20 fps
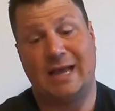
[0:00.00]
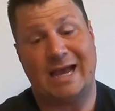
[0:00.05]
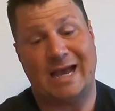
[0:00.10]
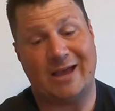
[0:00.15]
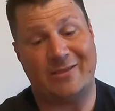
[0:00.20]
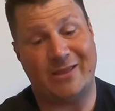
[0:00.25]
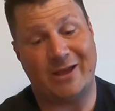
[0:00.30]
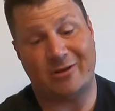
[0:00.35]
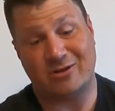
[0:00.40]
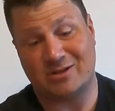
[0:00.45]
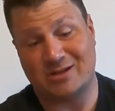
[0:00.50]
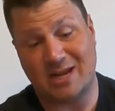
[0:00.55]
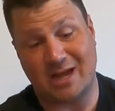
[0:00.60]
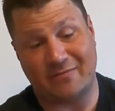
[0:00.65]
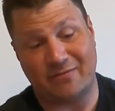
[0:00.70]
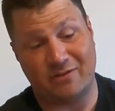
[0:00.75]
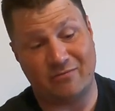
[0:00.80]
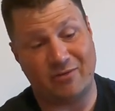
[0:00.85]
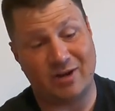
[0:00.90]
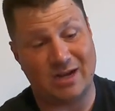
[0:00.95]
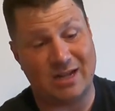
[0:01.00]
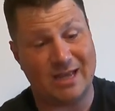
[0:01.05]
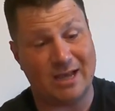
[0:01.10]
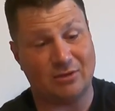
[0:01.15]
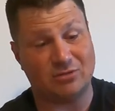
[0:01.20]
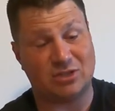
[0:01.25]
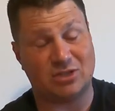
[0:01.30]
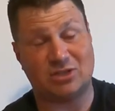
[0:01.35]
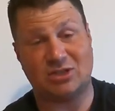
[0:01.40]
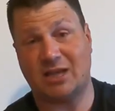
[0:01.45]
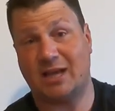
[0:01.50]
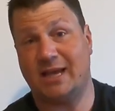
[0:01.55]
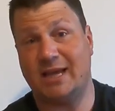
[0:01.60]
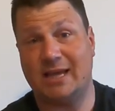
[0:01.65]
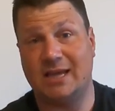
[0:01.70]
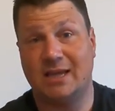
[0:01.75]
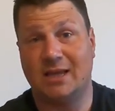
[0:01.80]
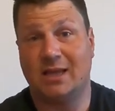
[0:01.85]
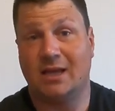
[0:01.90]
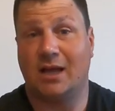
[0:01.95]
And there is nothing really else to
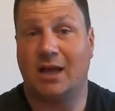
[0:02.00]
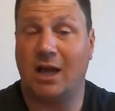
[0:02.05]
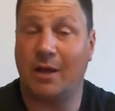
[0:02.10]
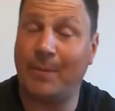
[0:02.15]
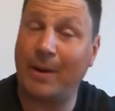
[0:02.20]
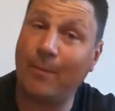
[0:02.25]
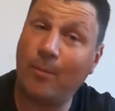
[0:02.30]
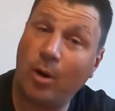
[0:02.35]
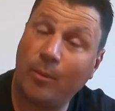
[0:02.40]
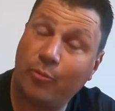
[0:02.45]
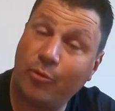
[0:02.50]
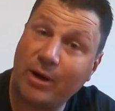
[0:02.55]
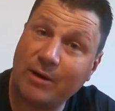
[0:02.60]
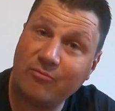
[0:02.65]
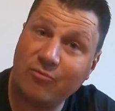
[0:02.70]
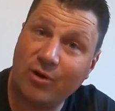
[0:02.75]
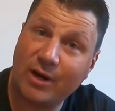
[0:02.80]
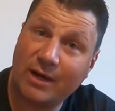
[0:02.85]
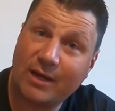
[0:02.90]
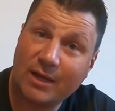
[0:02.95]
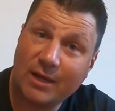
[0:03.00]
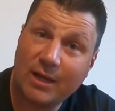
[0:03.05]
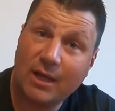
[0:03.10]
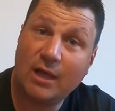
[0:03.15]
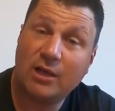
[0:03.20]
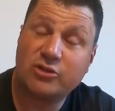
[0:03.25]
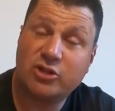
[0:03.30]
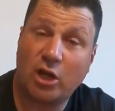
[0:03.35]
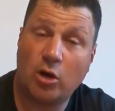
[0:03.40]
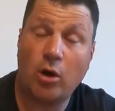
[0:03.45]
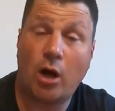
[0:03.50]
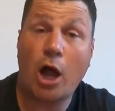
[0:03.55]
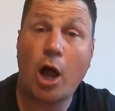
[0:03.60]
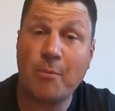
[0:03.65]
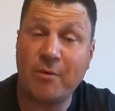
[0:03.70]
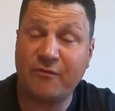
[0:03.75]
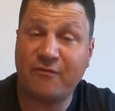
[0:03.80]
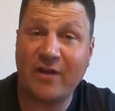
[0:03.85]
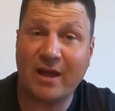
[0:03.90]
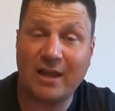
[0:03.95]
say about my Bream rig. So I hope
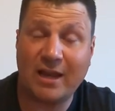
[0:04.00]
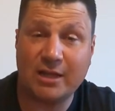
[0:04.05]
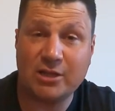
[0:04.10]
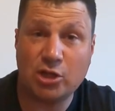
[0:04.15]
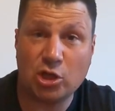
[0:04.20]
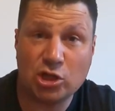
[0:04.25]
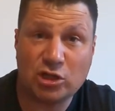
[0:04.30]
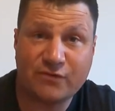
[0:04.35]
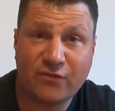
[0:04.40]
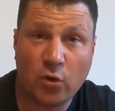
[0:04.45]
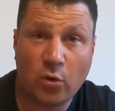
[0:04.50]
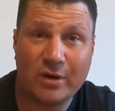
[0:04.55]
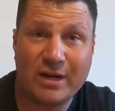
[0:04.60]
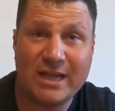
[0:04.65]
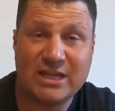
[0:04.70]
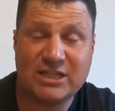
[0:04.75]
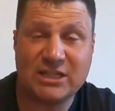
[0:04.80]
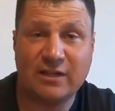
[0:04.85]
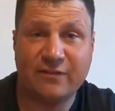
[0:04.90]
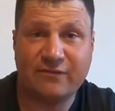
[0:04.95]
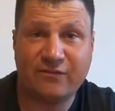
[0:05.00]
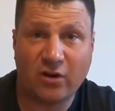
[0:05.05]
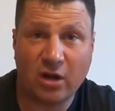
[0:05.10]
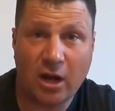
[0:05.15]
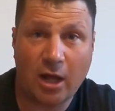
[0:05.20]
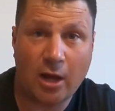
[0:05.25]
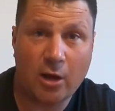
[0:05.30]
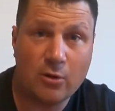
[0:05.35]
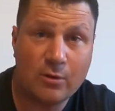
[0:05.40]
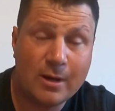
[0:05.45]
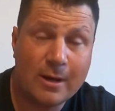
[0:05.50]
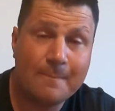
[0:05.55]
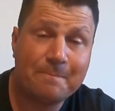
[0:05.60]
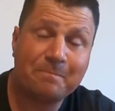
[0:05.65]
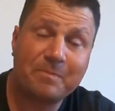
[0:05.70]
you found that useful and easy to follow.